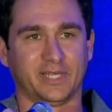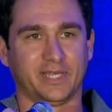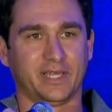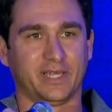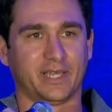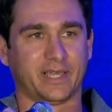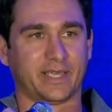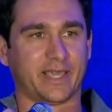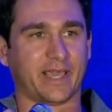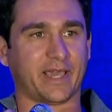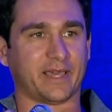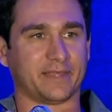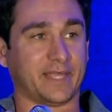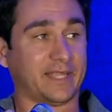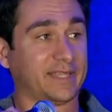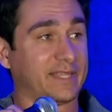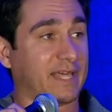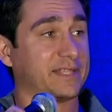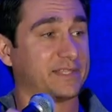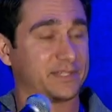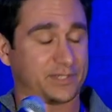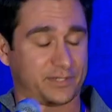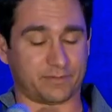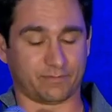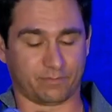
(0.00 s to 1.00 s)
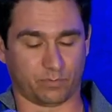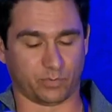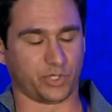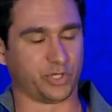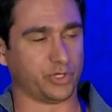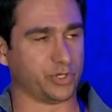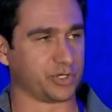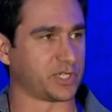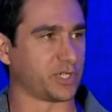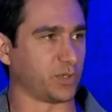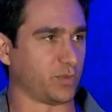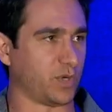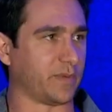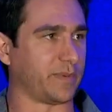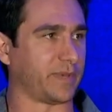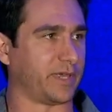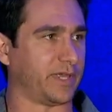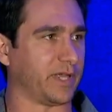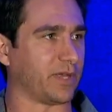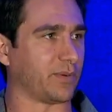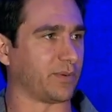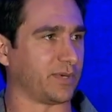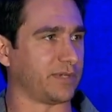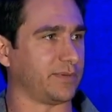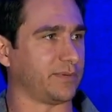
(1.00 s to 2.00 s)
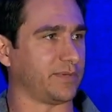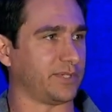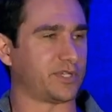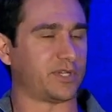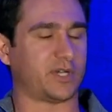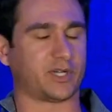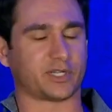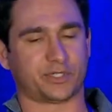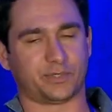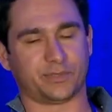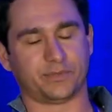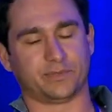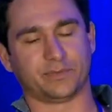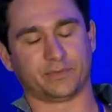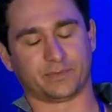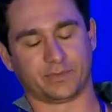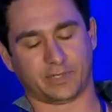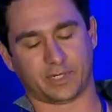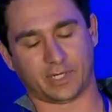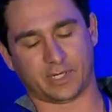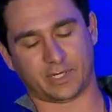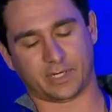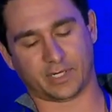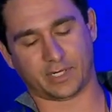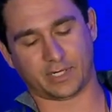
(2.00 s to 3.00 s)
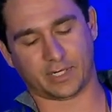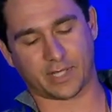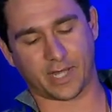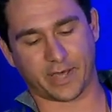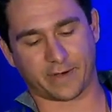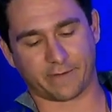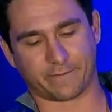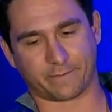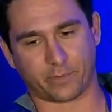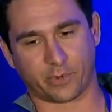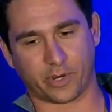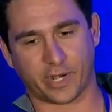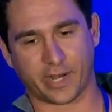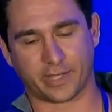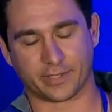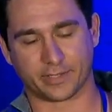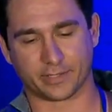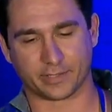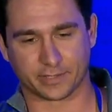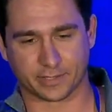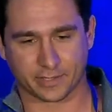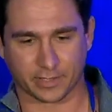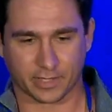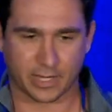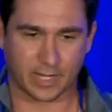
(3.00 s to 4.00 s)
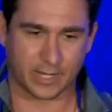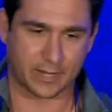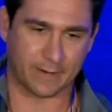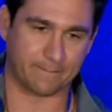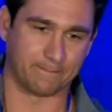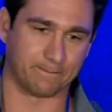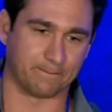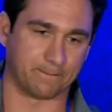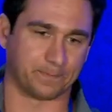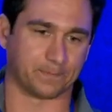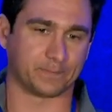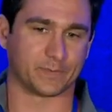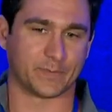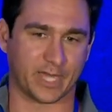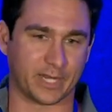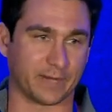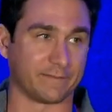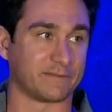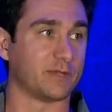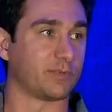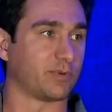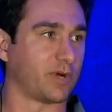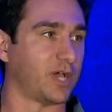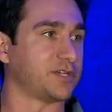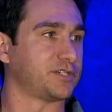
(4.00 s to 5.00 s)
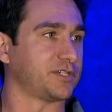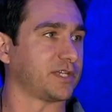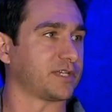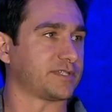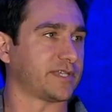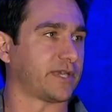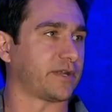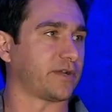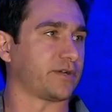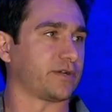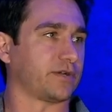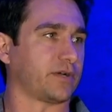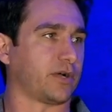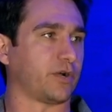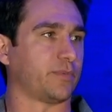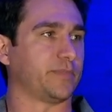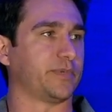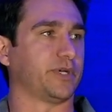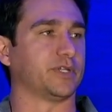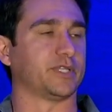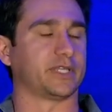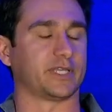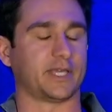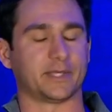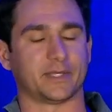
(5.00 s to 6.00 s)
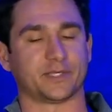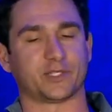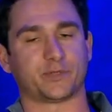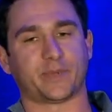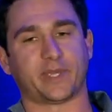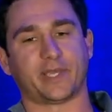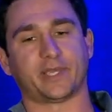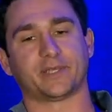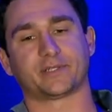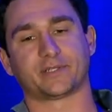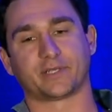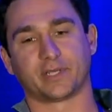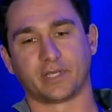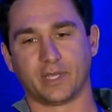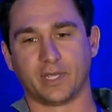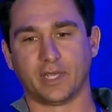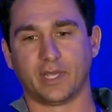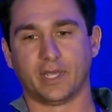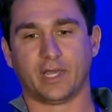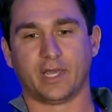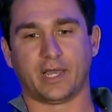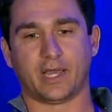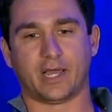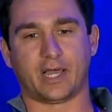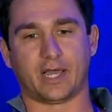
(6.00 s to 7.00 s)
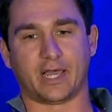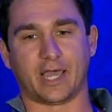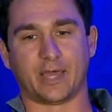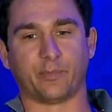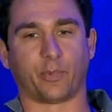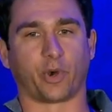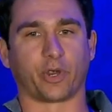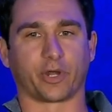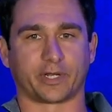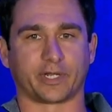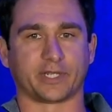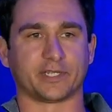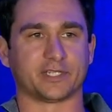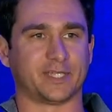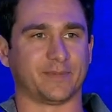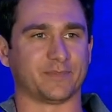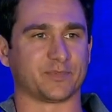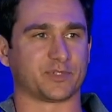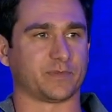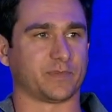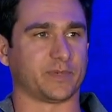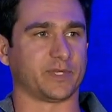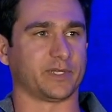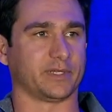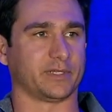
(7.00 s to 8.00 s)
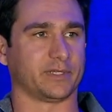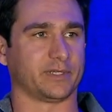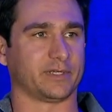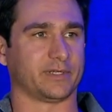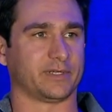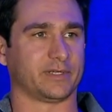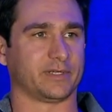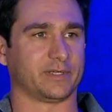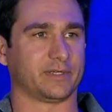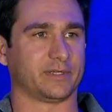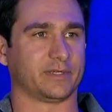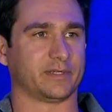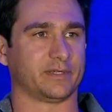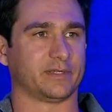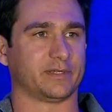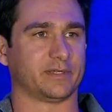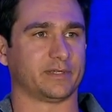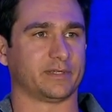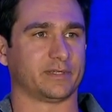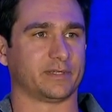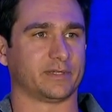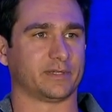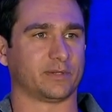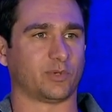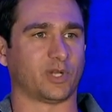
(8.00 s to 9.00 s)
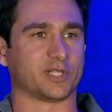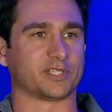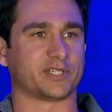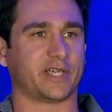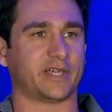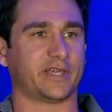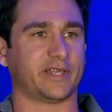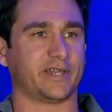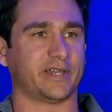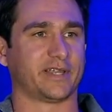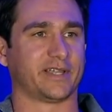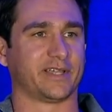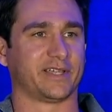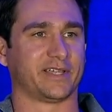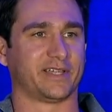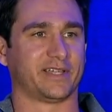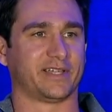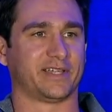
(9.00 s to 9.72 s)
Yeah, that, that's usually what we hear. We, we talk to a, a lot of brands, um, NFT projects that are, are building in the space, uh, and marketing seems to be. What's that?